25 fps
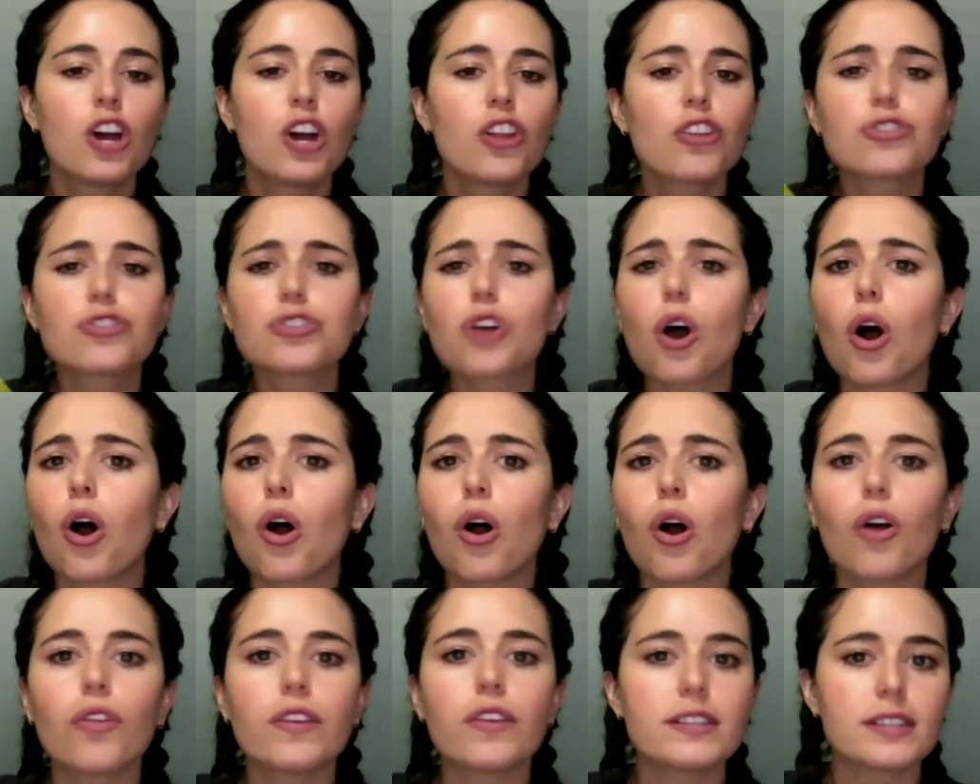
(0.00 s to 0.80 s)
There's
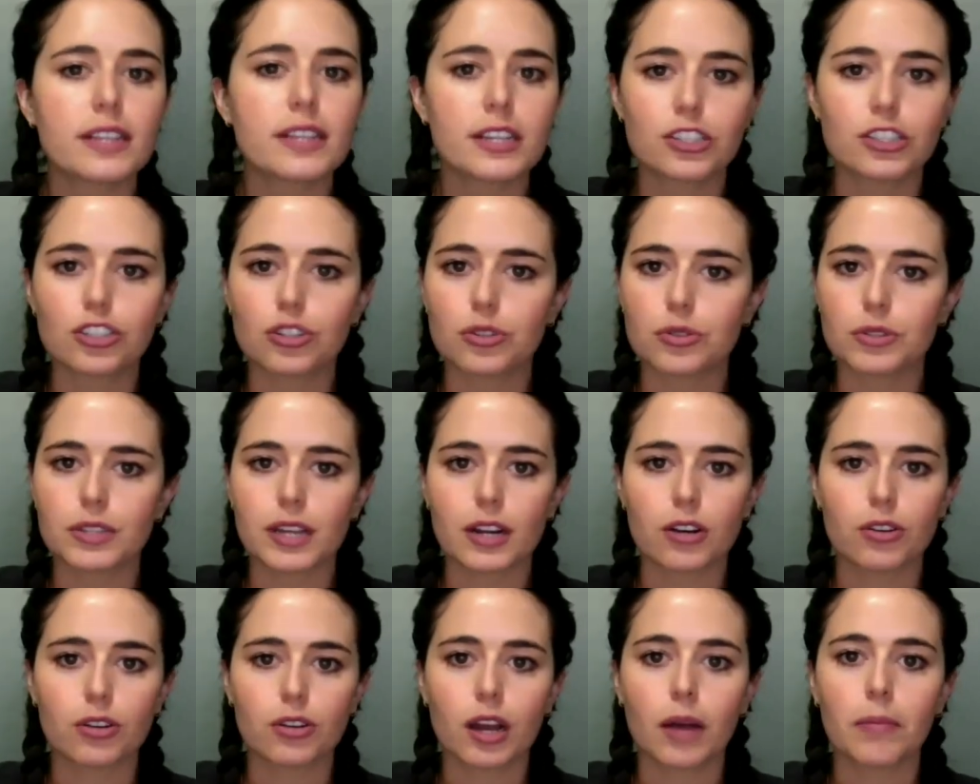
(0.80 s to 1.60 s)
all these issues
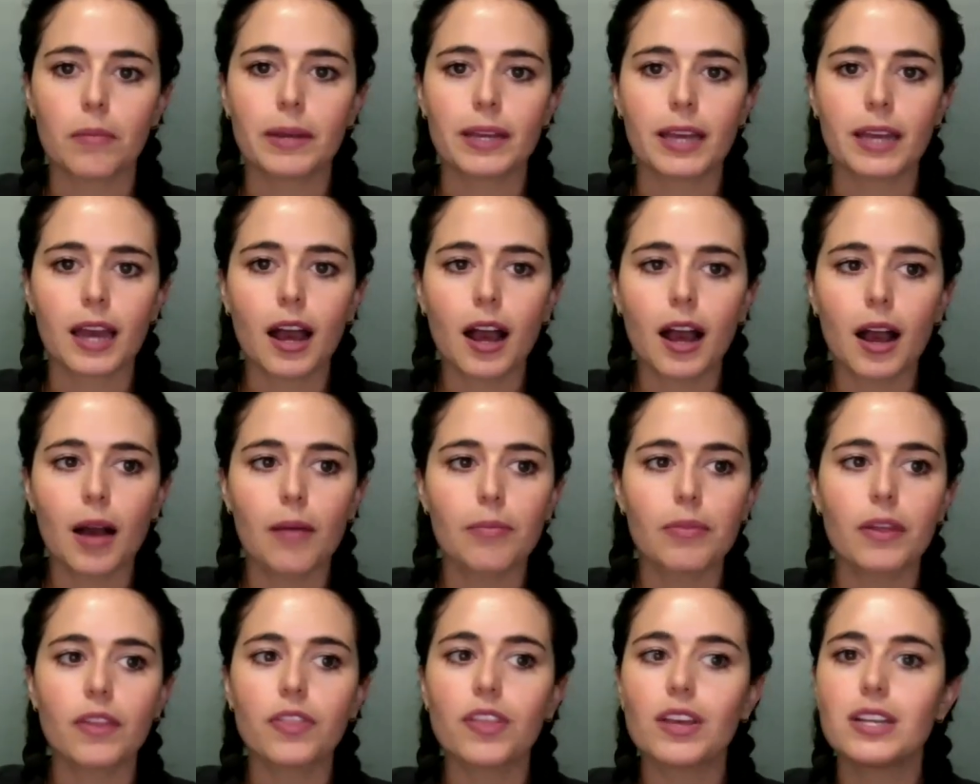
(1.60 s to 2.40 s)
that are coming
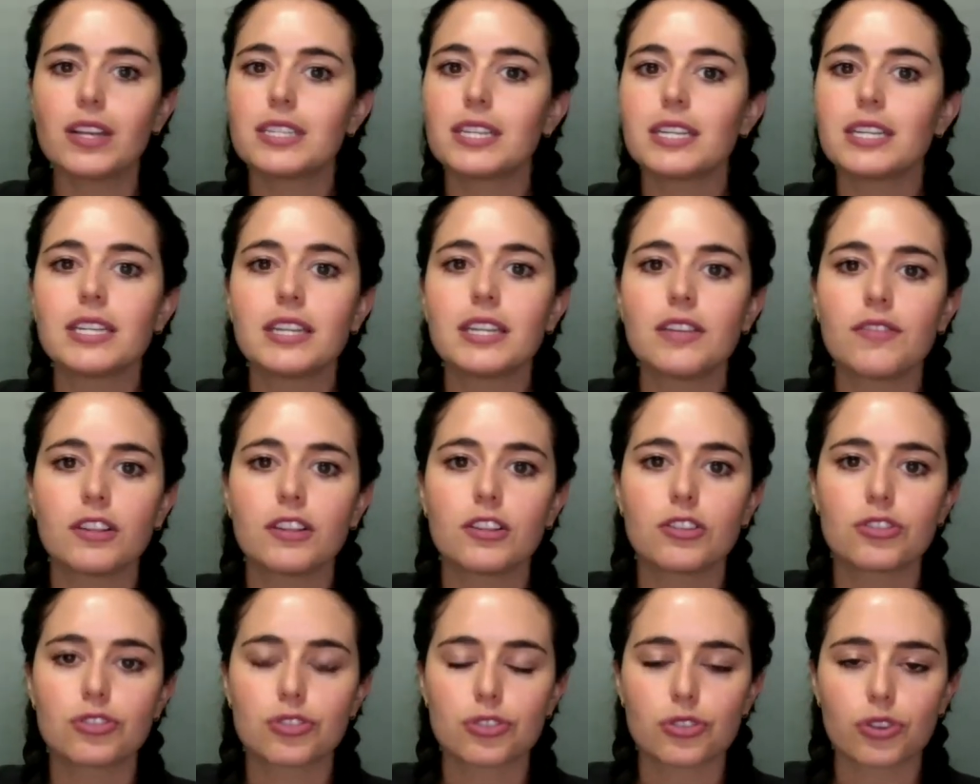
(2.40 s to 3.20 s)
up that they didn't
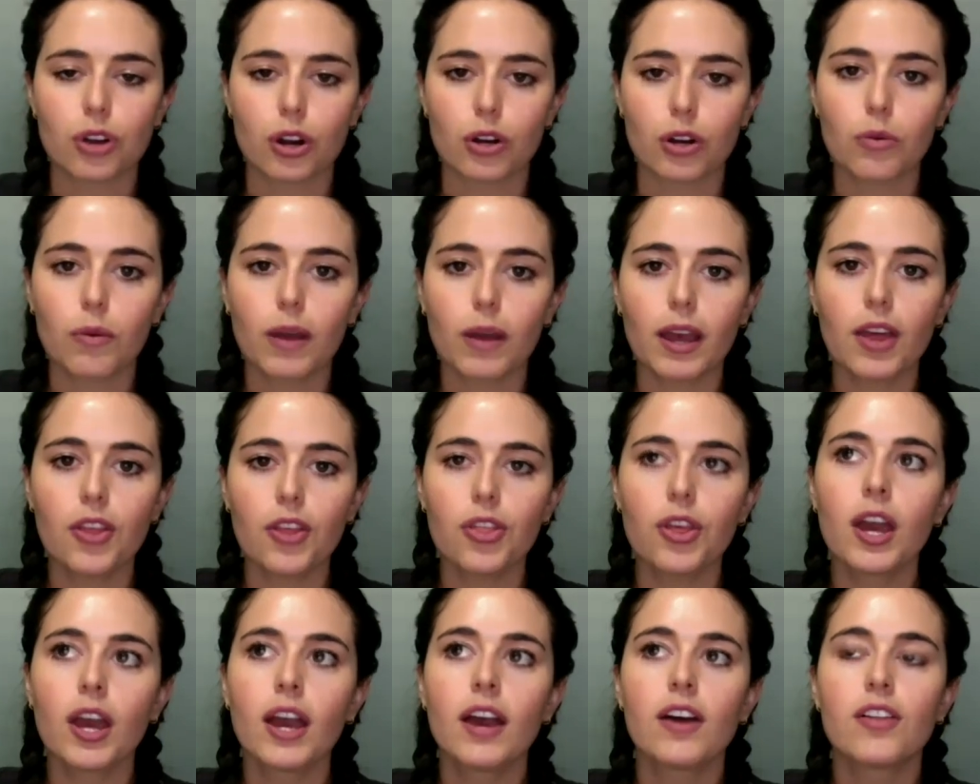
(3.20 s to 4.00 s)
even start with
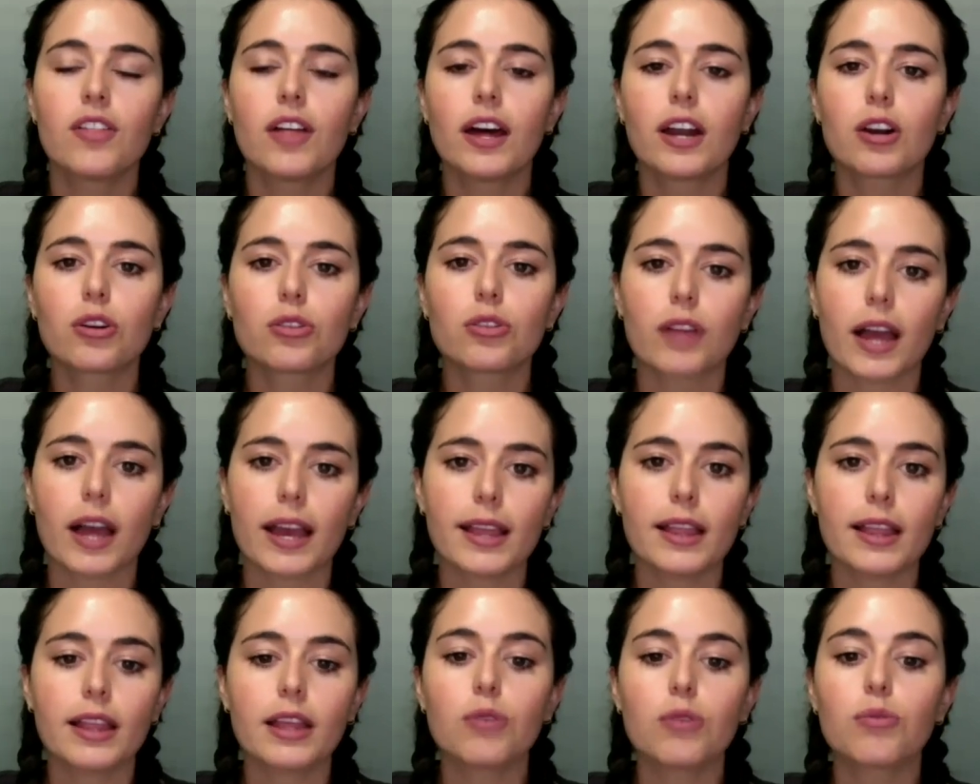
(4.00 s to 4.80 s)
that are
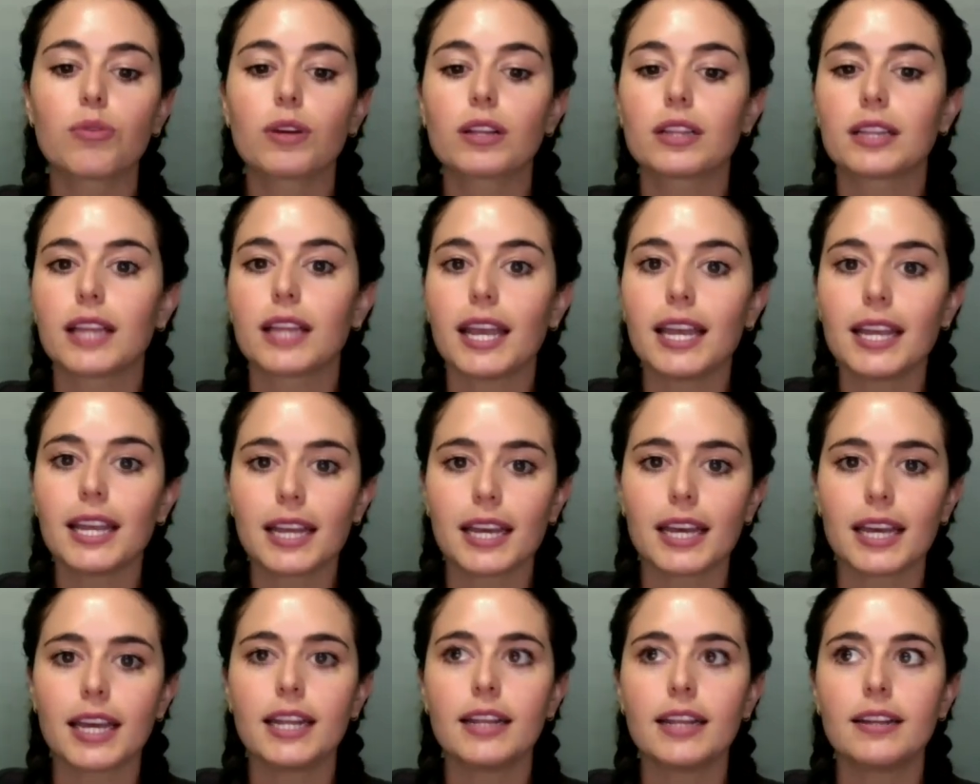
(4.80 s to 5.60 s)
likely
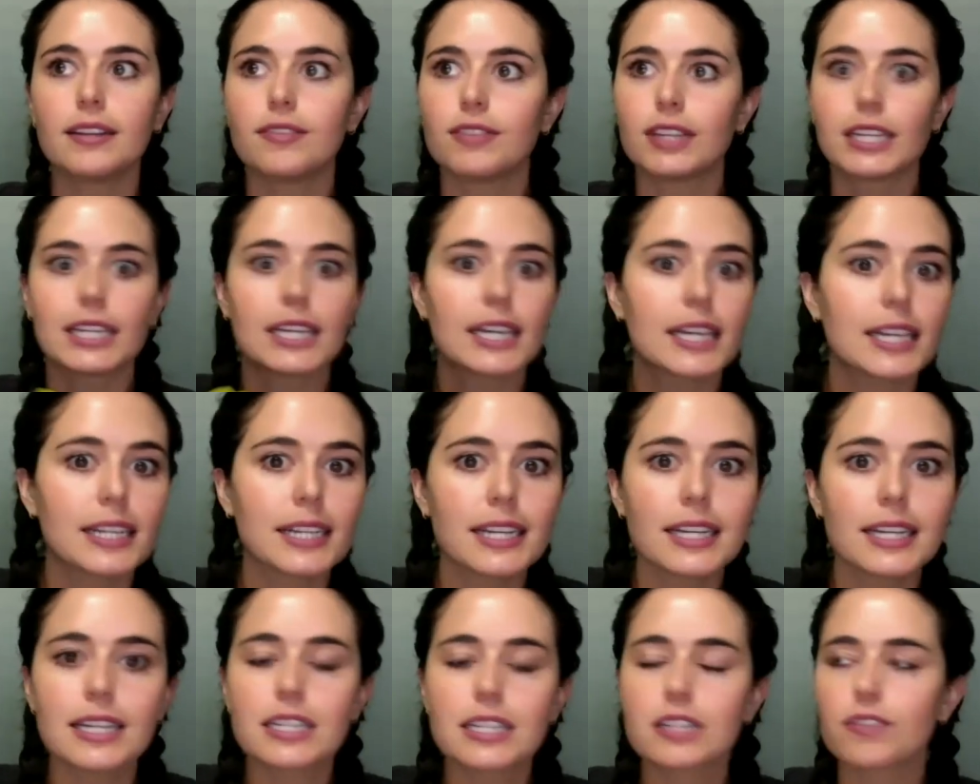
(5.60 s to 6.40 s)
related, even
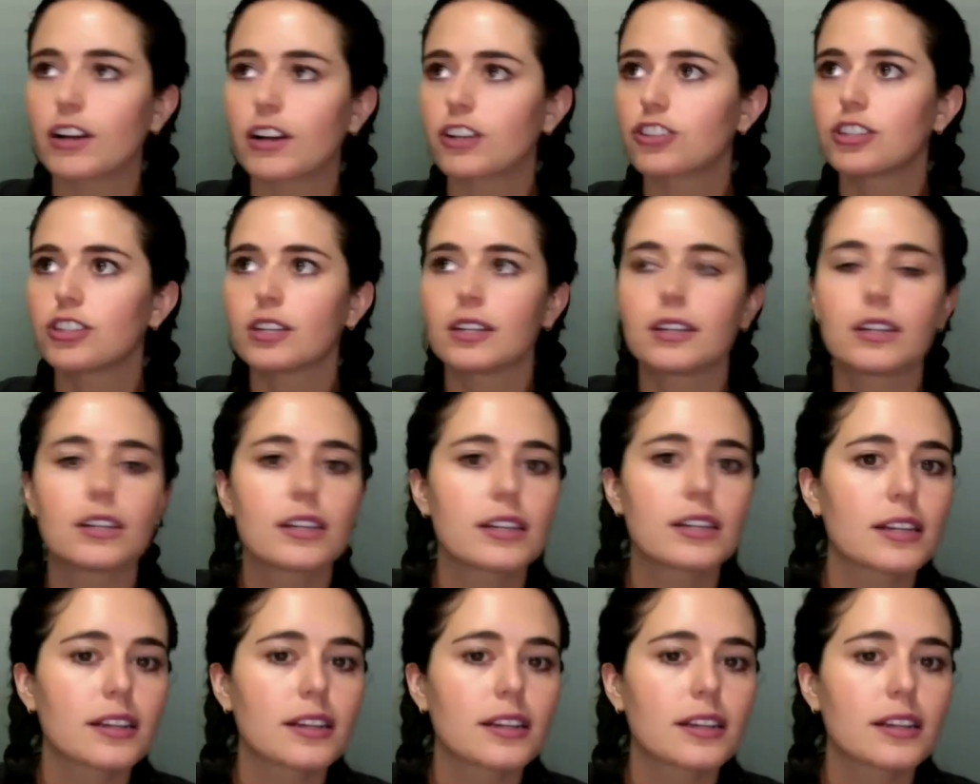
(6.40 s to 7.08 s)
kidney dysfunction,